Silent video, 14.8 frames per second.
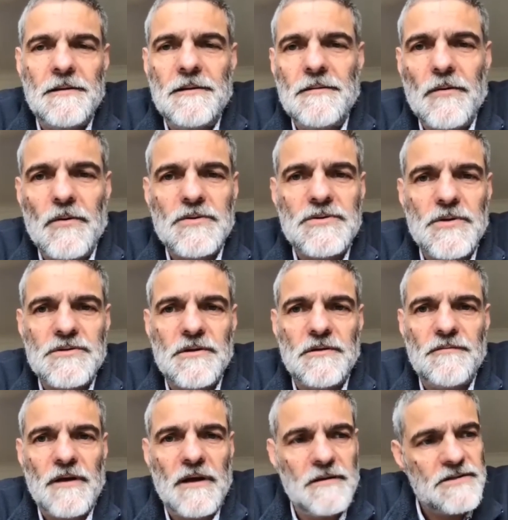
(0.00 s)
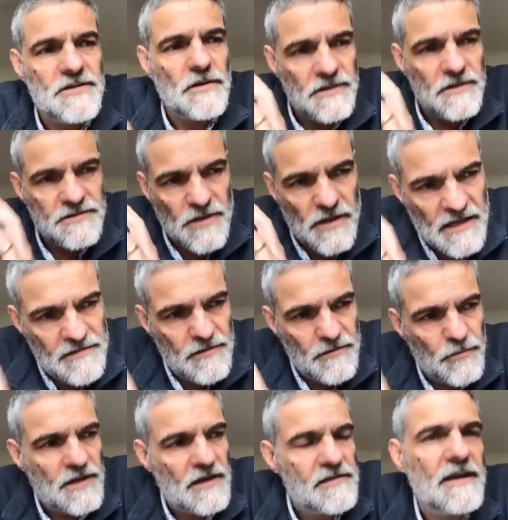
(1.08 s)
all sorts of,
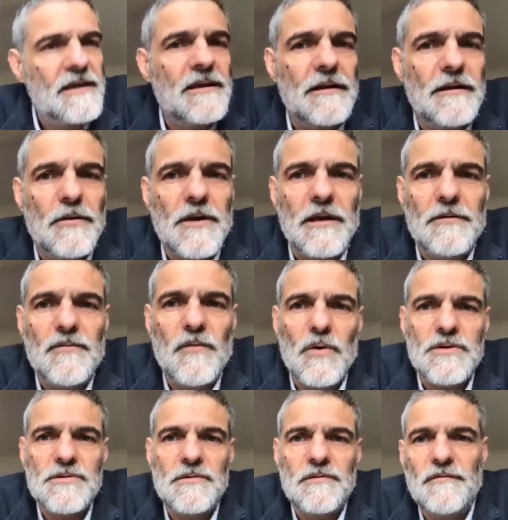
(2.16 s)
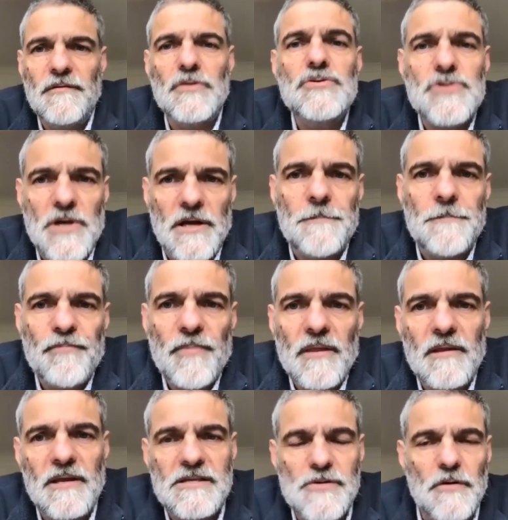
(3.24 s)
what I think looking forward to the future,
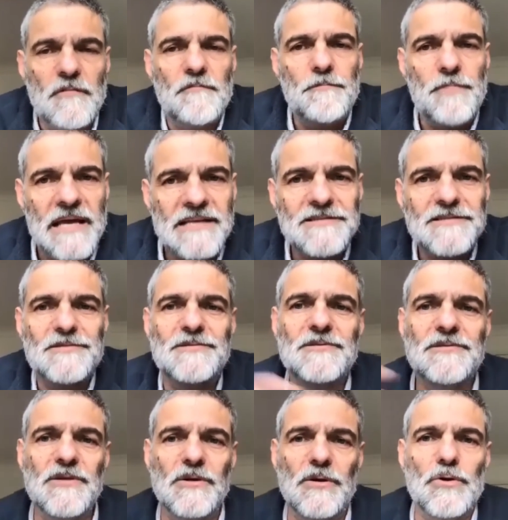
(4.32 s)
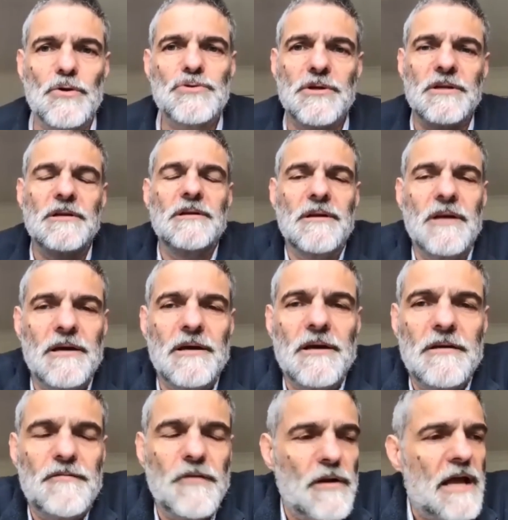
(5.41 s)
the sort of best solution,
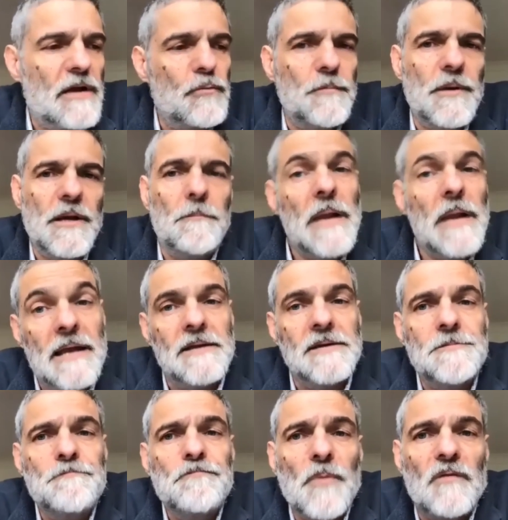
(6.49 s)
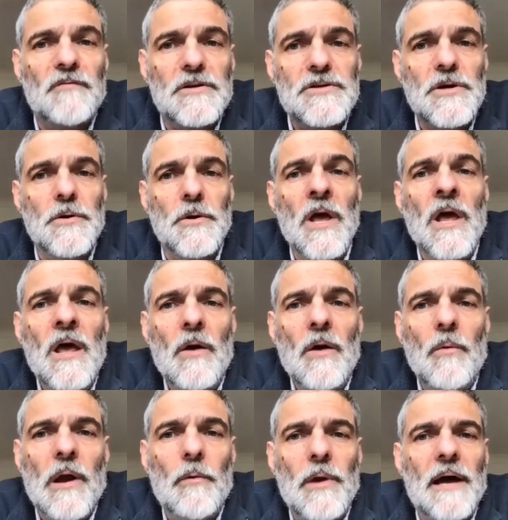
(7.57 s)
if you like, would be a blend of the two,
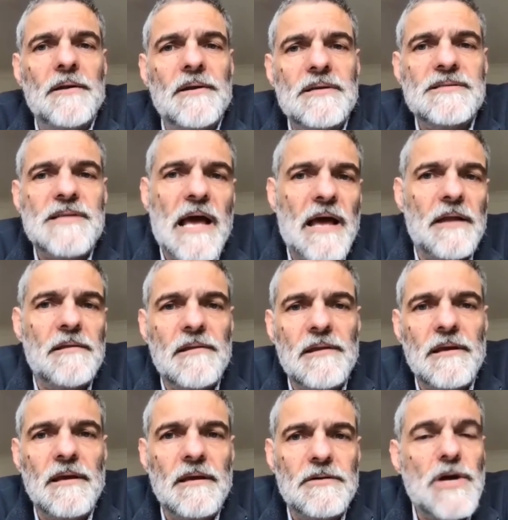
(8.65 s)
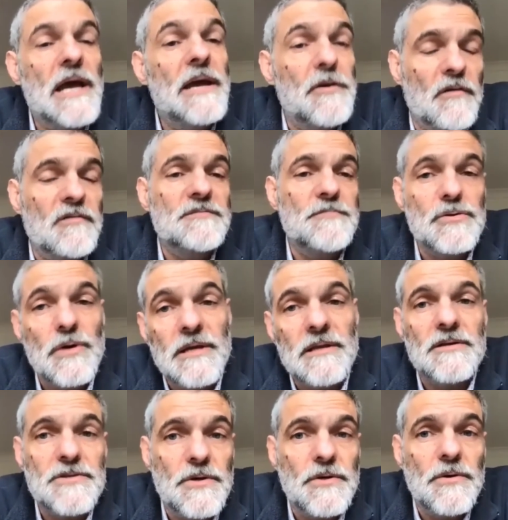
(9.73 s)
where we understand the trade-offs between
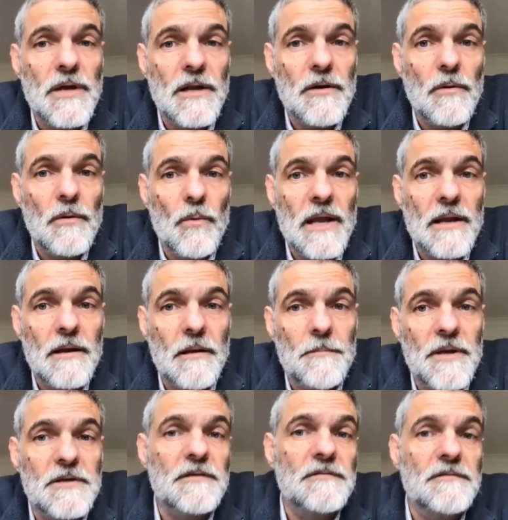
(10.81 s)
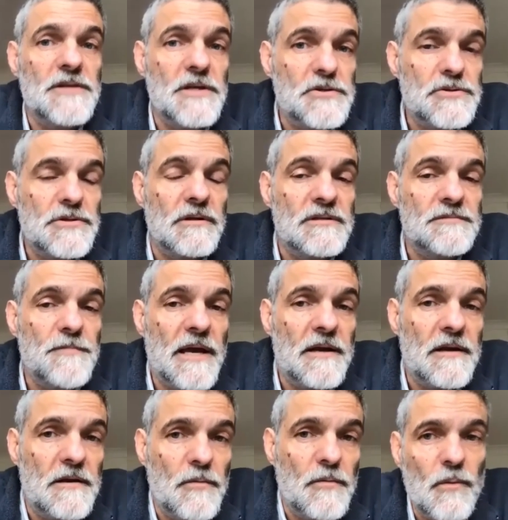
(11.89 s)
the two and when a bit of digital is better
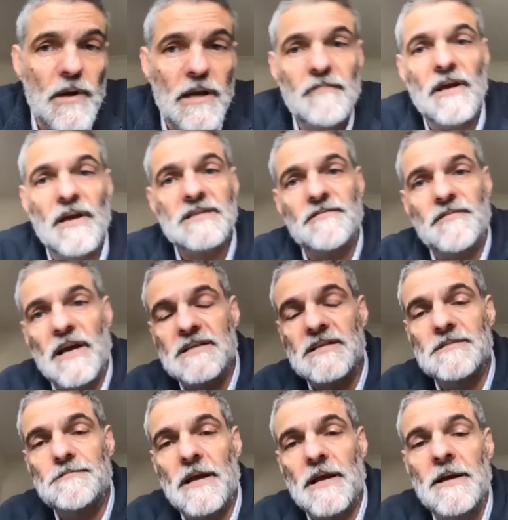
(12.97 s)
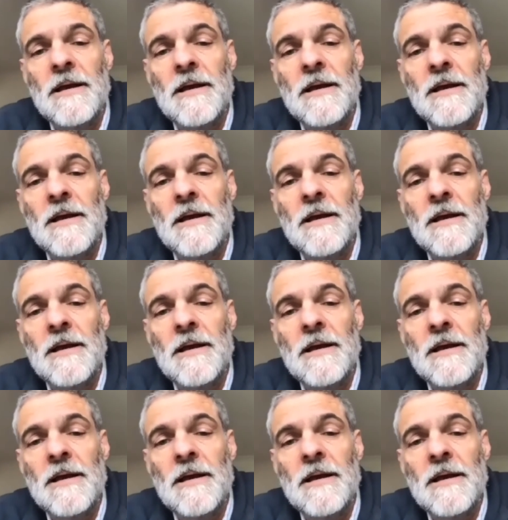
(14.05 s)
and when face-to-face is better.